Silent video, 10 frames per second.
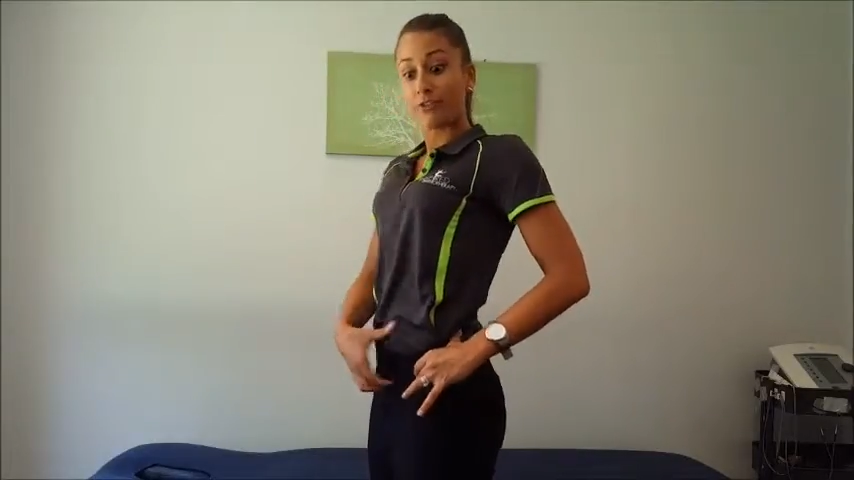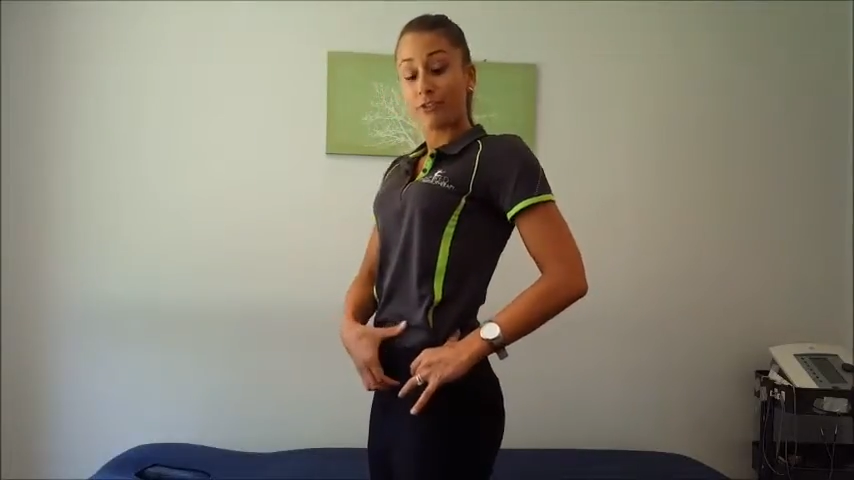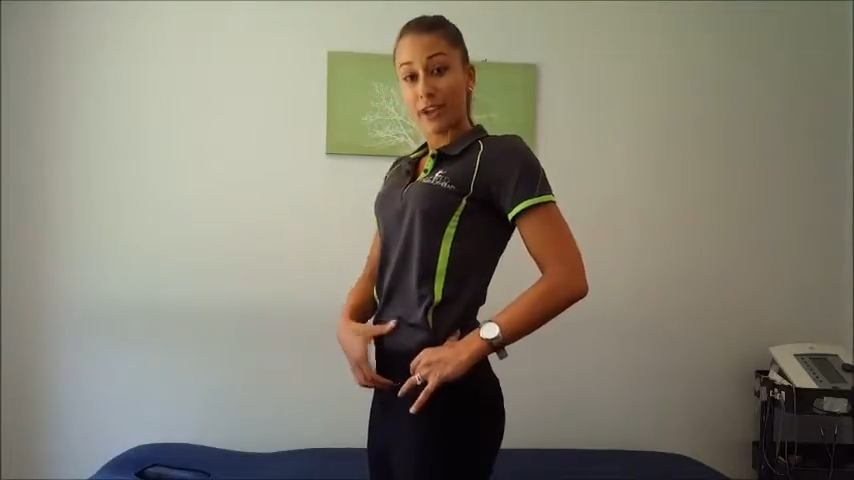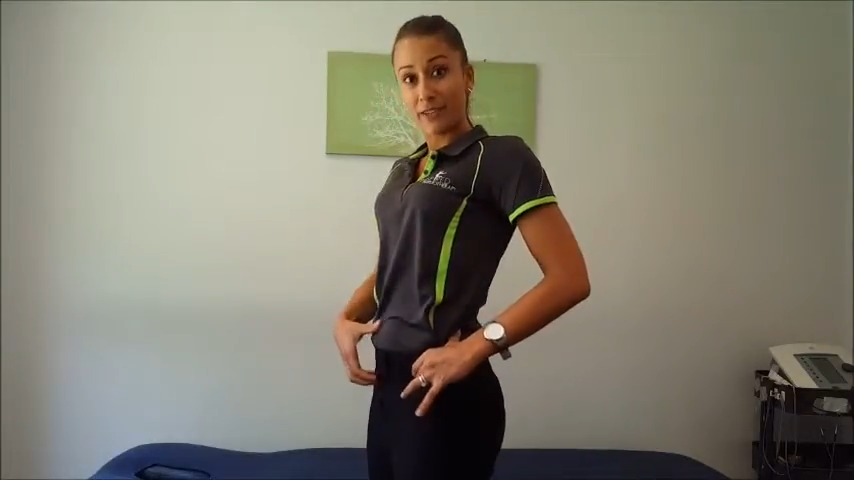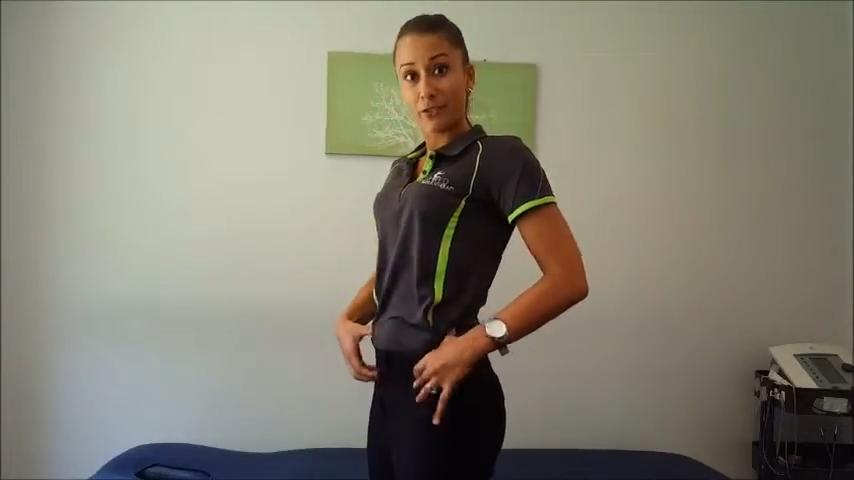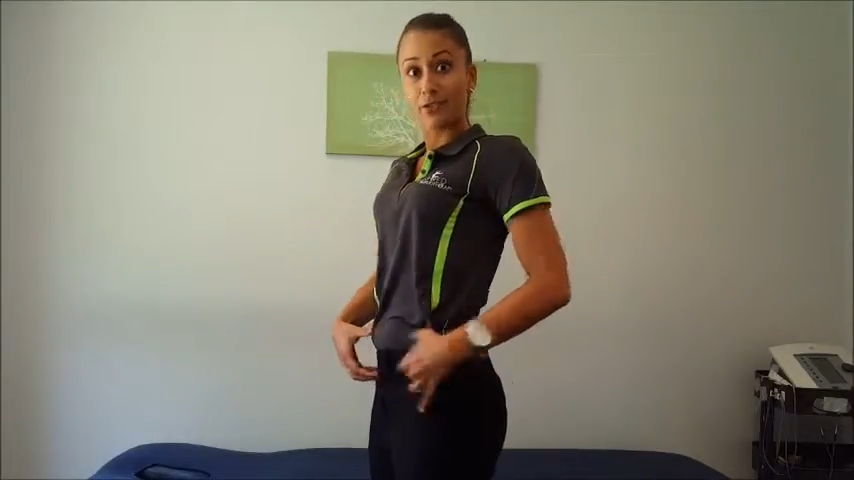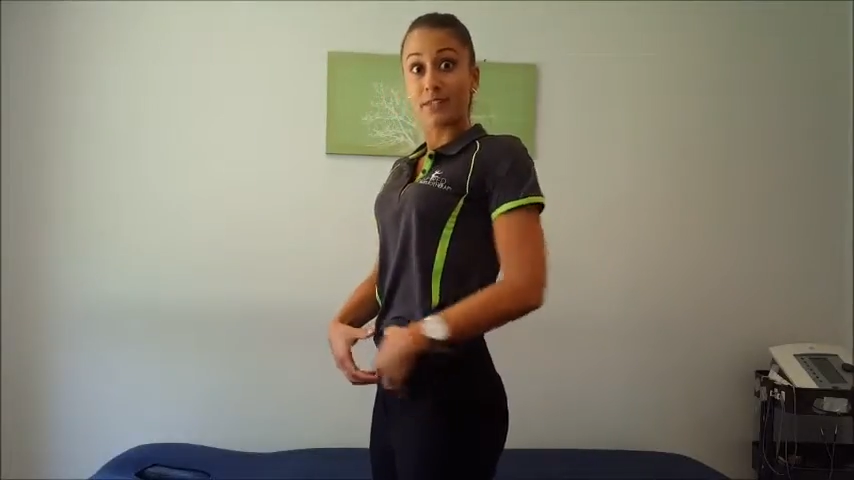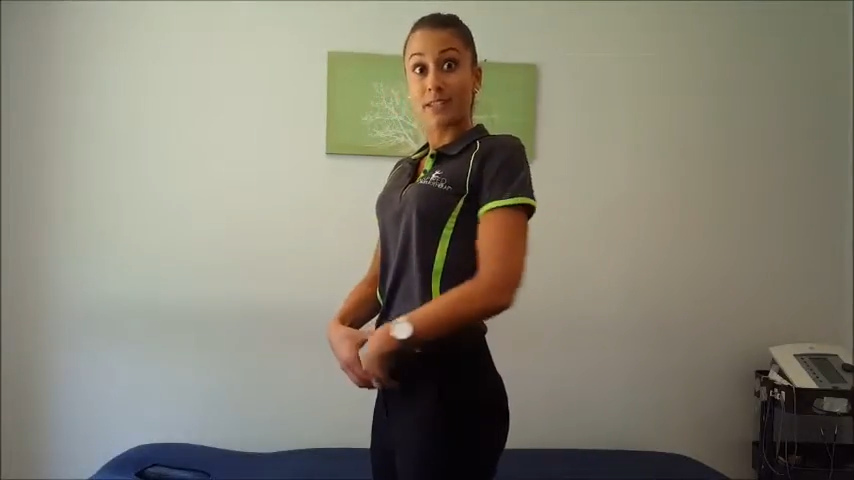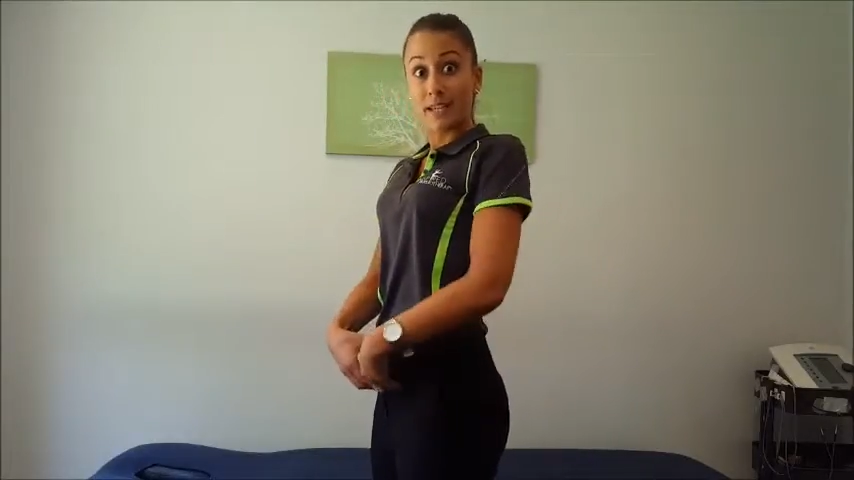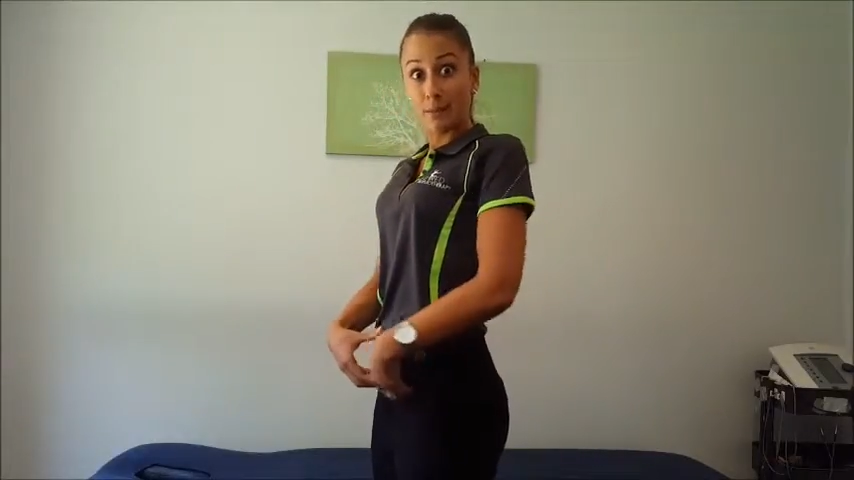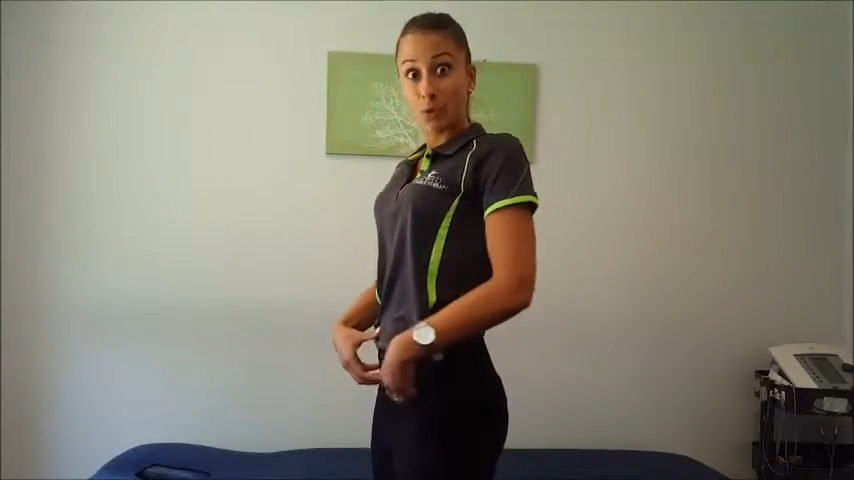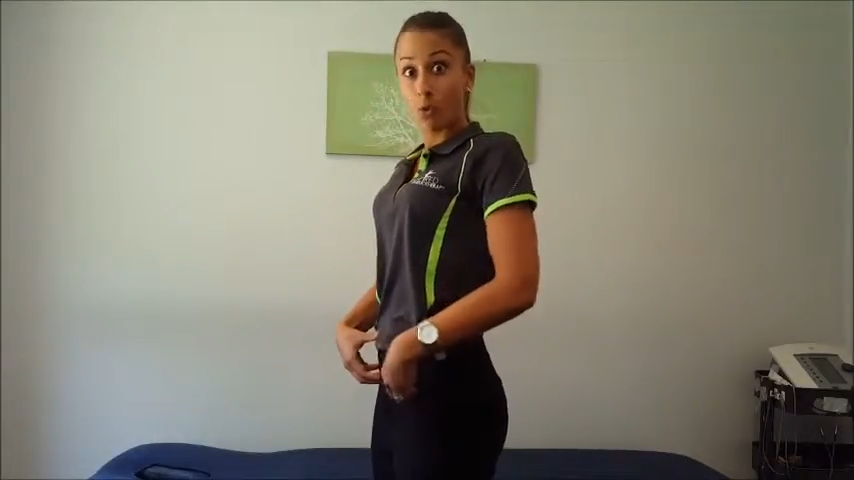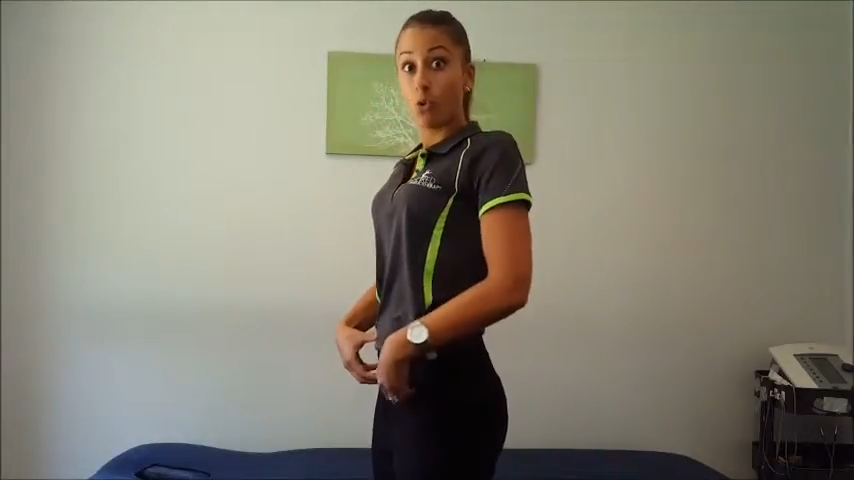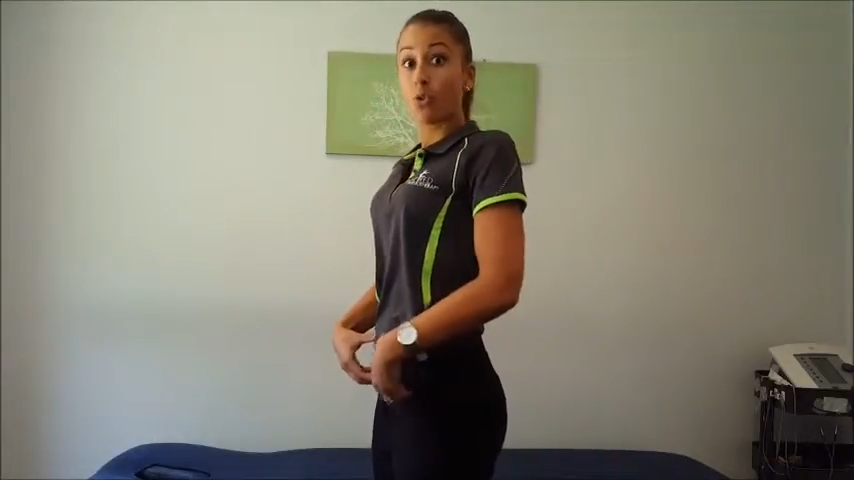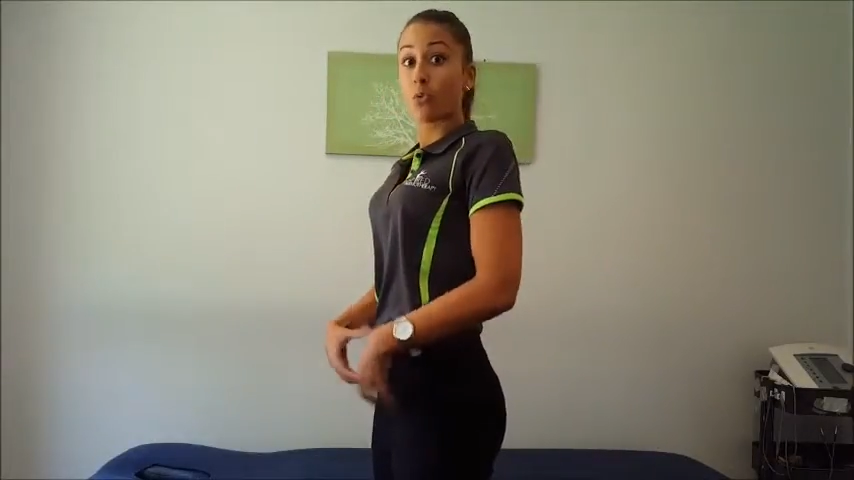front, or your deep core,